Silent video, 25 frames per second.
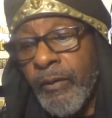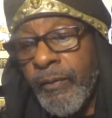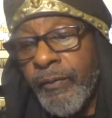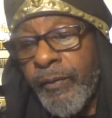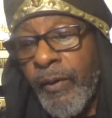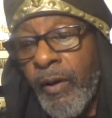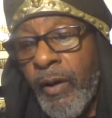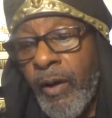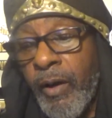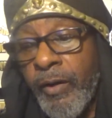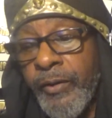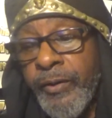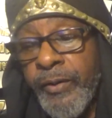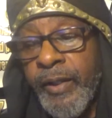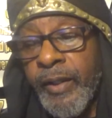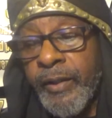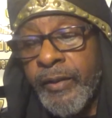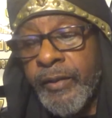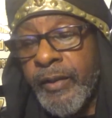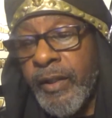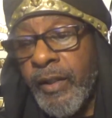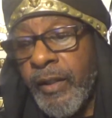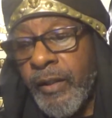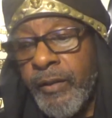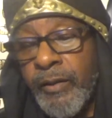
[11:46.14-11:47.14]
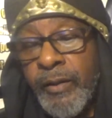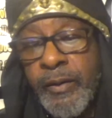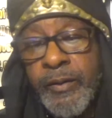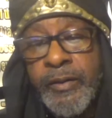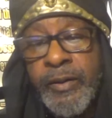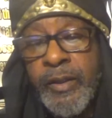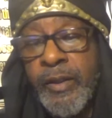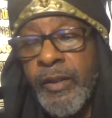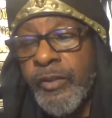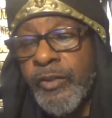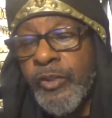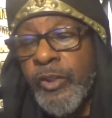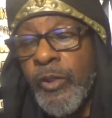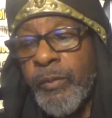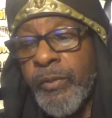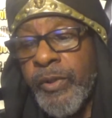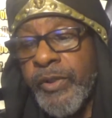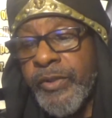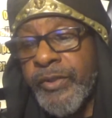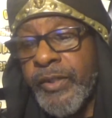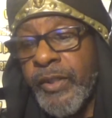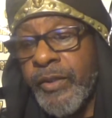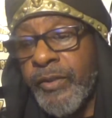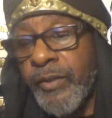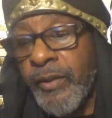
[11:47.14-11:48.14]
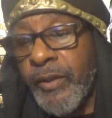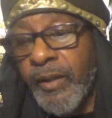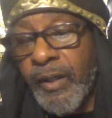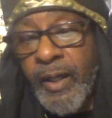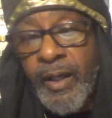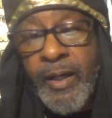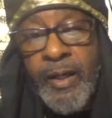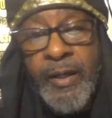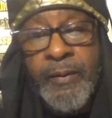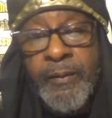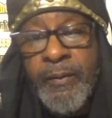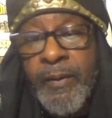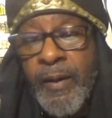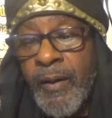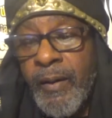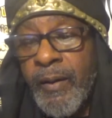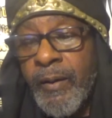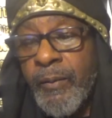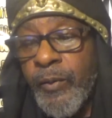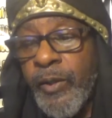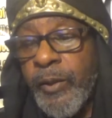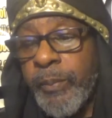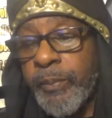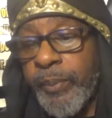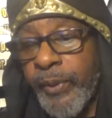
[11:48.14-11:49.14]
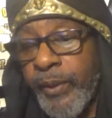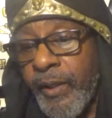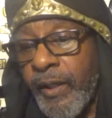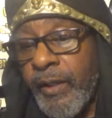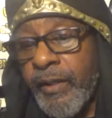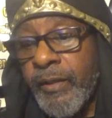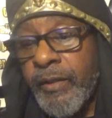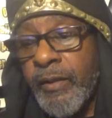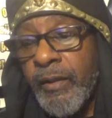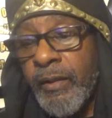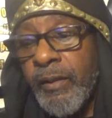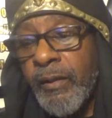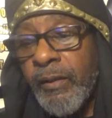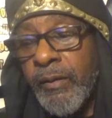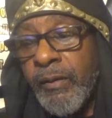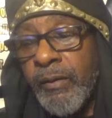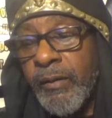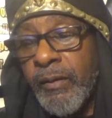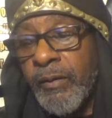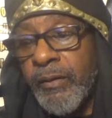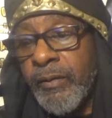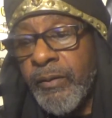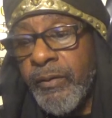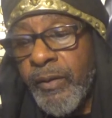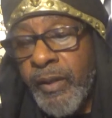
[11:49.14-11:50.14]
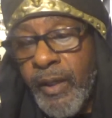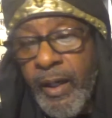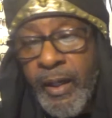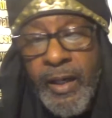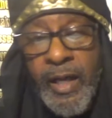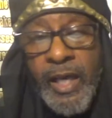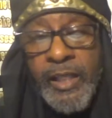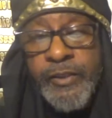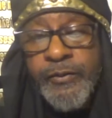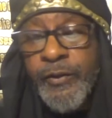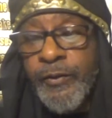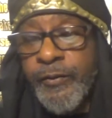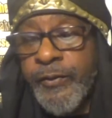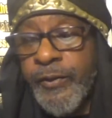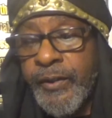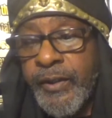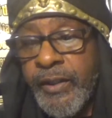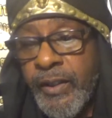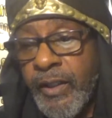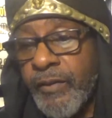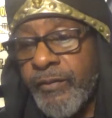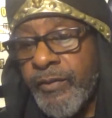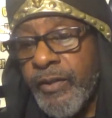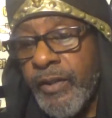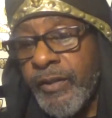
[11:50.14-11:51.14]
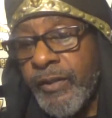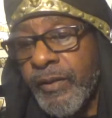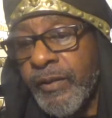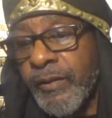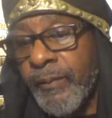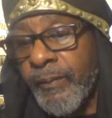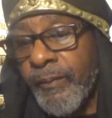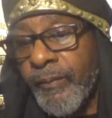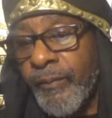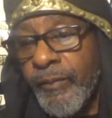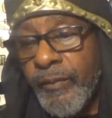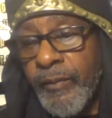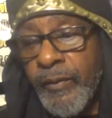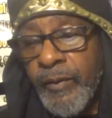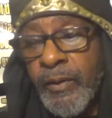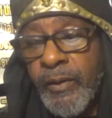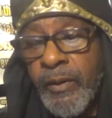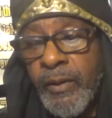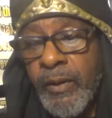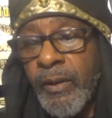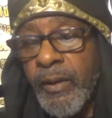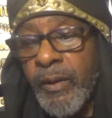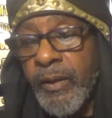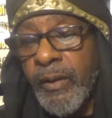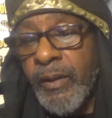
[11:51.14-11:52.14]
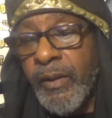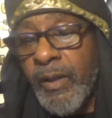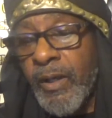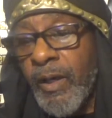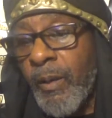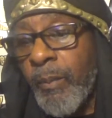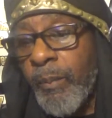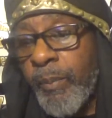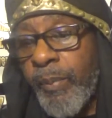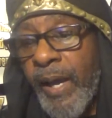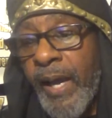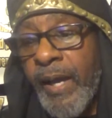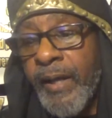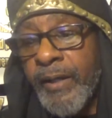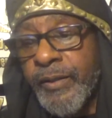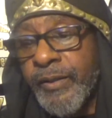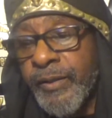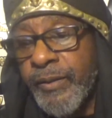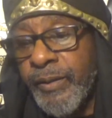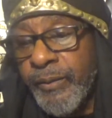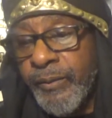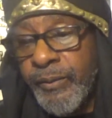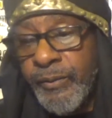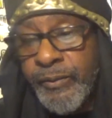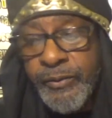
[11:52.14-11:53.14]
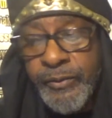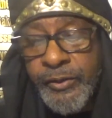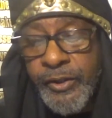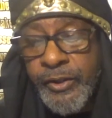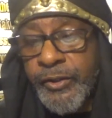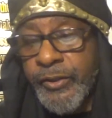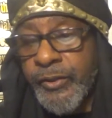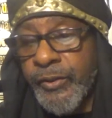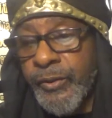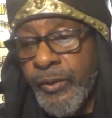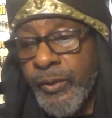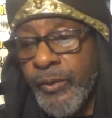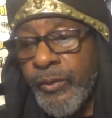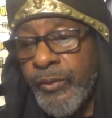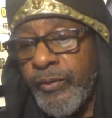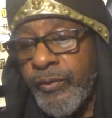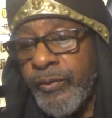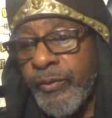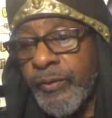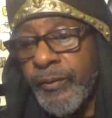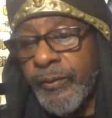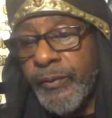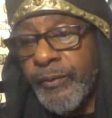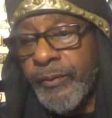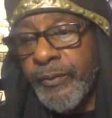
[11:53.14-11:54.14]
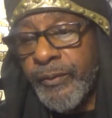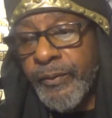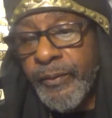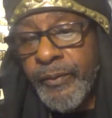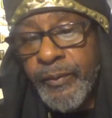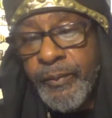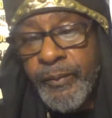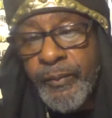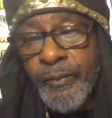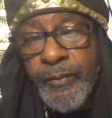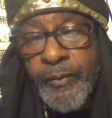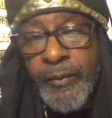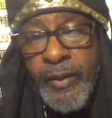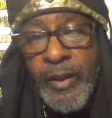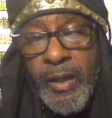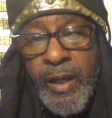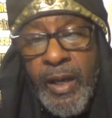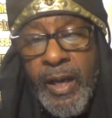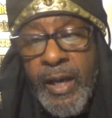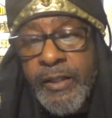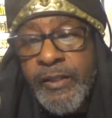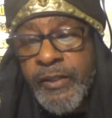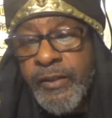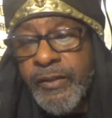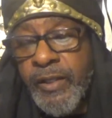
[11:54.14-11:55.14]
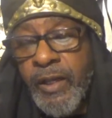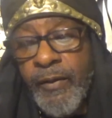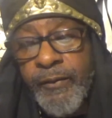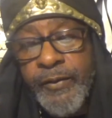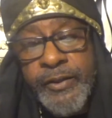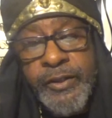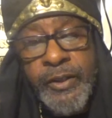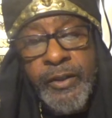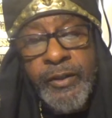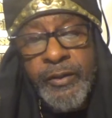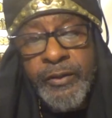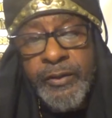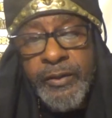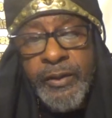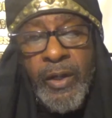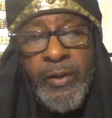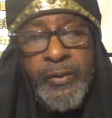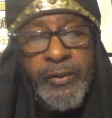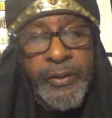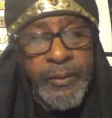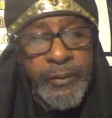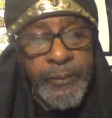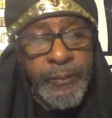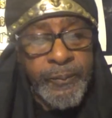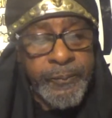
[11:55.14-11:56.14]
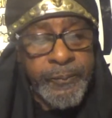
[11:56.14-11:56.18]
For all you that think you done did so much that you can't repent you can't ask for forgiveness and come back to this truth. Acts 17 and 30.